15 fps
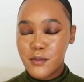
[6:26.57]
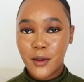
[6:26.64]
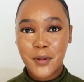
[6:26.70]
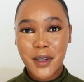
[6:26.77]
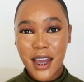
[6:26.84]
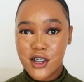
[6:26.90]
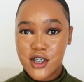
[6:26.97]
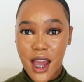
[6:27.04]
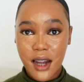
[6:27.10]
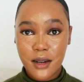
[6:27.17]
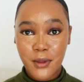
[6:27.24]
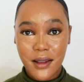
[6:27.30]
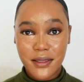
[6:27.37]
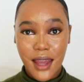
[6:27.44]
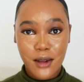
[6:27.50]
But we can chat
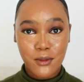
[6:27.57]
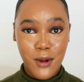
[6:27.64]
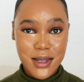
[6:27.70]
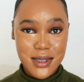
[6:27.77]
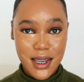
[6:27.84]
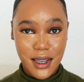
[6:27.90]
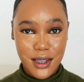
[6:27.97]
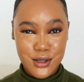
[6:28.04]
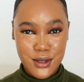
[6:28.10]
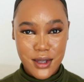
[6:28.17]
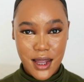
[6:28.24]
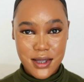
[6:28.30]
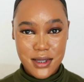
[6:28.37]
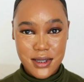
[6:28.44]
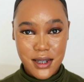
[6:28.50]
about that once I get to
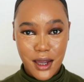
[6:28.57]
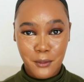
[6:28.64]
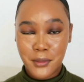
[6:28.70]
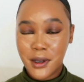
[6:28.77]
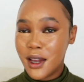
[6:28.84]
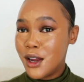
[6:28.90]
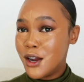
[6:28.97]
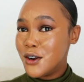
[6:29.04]
that step.